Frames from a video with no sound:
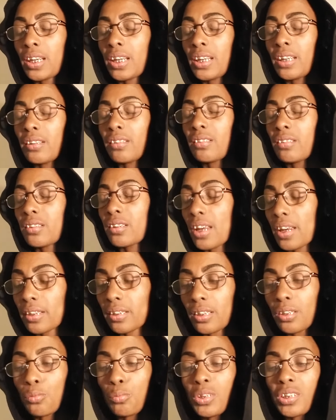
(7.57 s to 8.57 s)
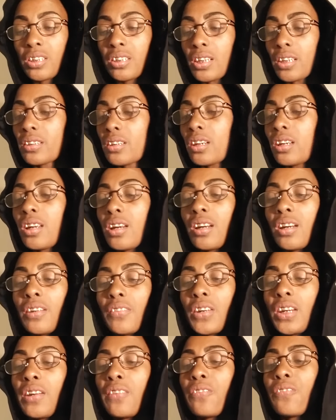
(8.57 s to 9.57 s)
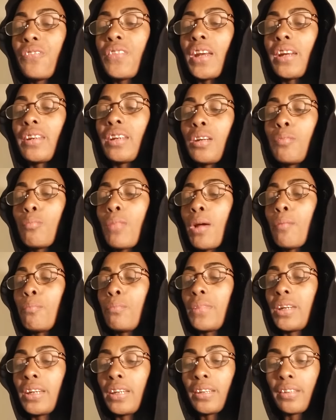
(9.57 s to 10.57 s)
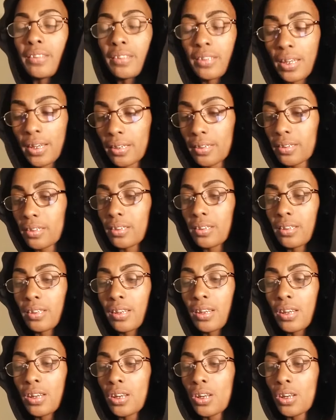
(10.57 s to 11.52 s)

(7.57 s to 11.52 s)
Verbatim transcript: injected with such a love it infected my midsection,